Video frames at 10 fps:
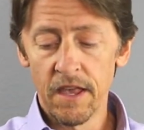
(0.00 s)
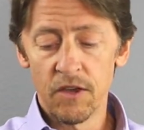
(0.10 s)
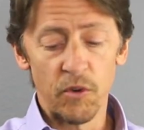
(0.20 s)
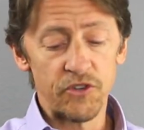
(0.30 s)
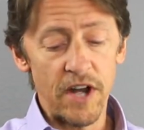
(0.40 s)

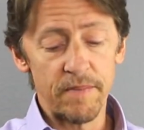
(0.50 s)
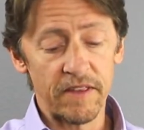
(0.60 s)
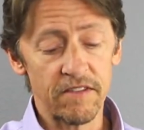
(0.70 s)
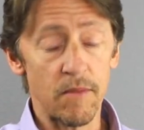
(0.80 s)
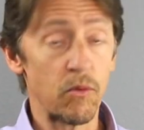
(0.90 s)
We try to
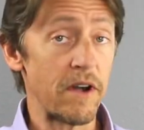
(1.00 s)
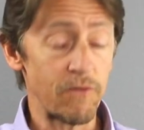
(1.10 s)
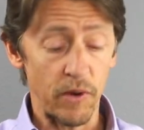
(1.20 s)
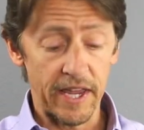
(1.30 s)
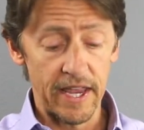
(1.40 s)
pick these up
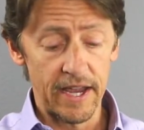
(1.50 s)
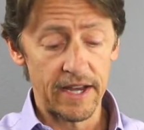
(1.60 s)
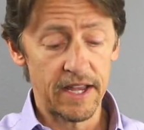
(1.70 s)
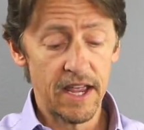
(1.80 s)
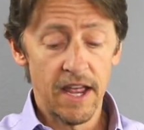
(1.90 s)
whenever we
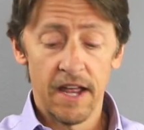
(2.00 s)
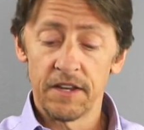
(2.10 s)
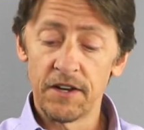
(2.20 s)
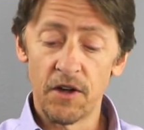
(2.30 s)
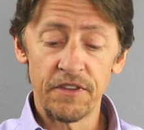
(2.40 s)
can.
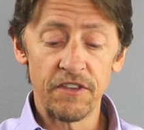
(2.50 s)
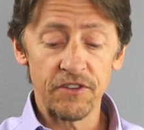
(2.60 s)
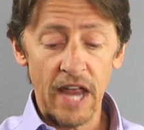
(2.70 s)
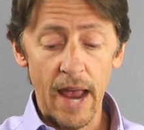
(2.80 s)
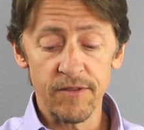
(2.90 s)
These are
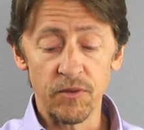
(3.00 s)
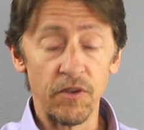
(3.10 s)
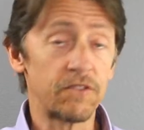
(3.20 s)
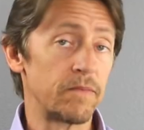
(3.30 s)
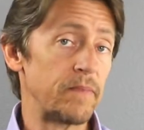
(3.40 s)
games that we
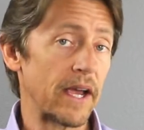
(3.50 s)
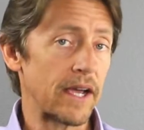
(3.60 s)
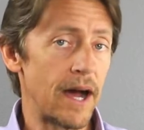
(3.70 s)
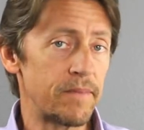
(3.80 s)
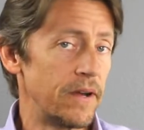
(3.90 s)
used to pick
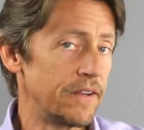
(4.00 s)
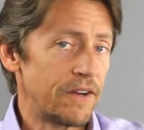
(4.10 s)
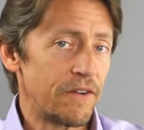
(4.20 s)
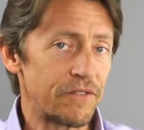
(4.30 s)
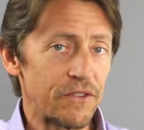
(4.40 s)
up, for
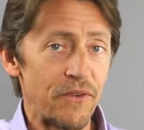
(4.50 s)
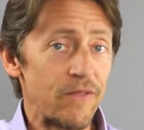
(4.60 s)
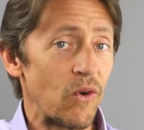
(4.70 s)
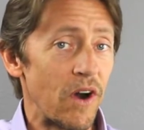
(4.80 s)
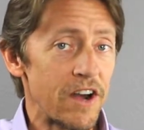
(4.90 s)

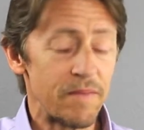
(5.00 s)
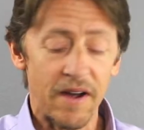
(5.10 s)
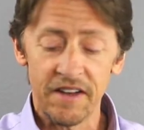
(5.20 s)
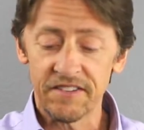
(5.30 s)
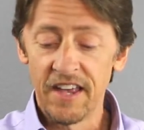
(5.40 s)
$300 or
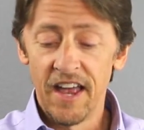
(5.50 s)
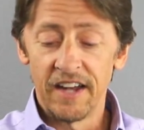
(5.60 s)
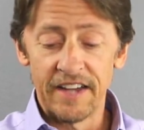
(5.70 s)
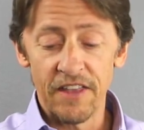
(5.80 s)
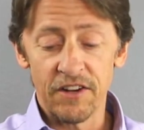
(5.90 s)
$400.
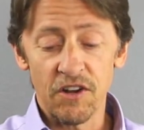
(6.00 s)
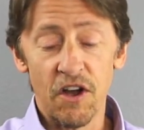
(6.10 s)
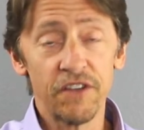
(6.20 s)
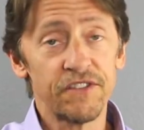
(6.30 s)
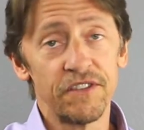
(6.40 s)
Now they're
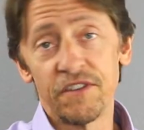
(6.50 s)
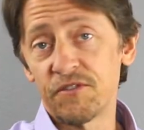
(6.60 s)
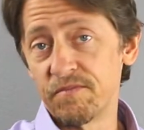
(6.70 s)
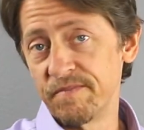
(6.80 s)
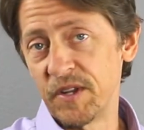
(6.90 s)
costing
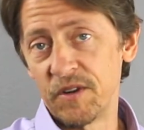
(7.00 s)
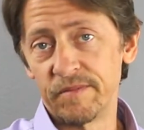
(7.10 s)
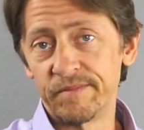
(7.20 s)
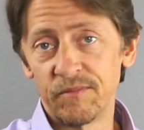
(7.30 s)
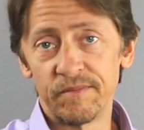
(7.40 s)
us,
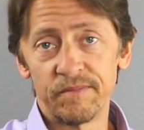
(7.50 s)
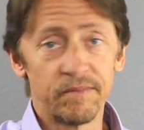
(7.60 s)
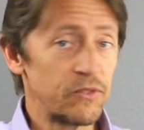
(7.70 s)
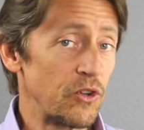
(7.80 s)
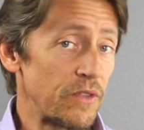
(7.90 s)

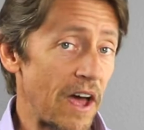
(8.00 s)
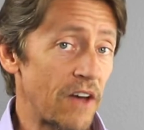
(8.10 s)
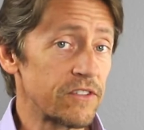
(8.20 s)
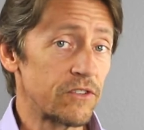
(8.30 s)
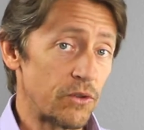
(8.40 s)

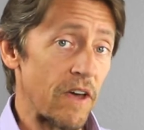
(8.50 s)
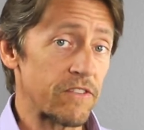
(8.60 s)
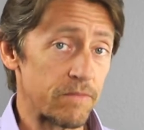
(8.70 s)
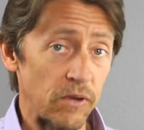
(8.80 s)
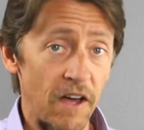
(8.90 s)

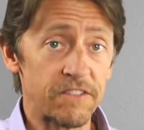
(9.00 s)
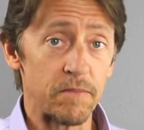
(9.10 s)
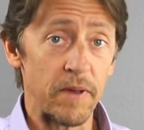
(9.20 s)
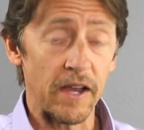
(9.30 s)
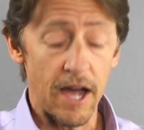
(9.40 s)
$2,000 plus to
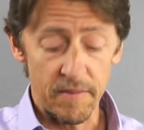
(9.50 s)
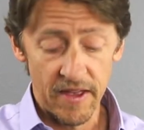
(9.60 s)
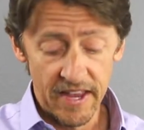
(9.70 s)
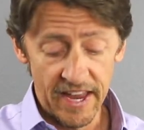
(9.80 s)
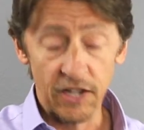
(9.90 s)
pick up
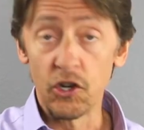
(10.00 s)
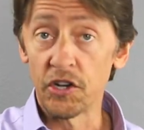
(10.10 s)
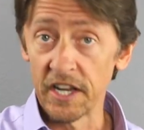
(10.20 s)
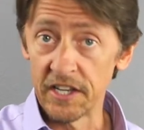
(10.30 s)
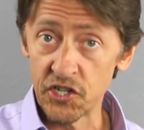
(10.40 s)
in
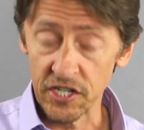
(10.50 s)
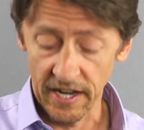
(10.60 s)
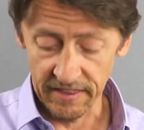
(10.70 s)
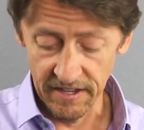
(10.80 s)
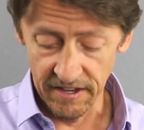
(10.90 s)
good condition
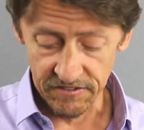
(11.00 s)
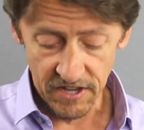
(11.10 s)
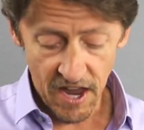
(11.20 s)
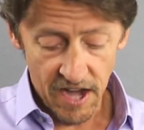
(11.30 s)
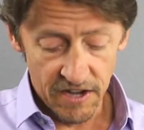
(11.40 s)
like this.
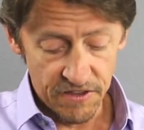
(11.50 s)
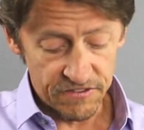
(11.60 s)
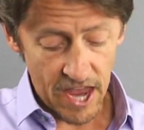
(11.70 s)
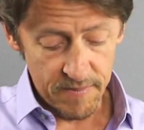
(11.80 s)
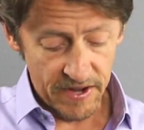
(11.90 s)
Now this
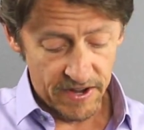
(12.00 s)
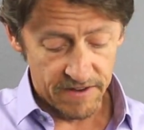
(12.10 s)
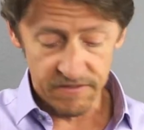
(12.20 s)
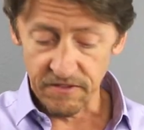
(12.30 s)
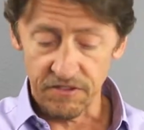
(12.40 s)
game
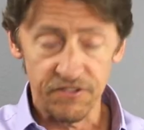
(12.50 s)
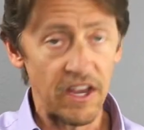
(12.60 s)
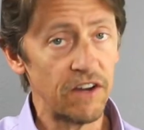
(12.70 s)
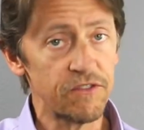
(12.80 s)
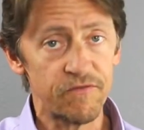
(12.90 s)
here, the seal is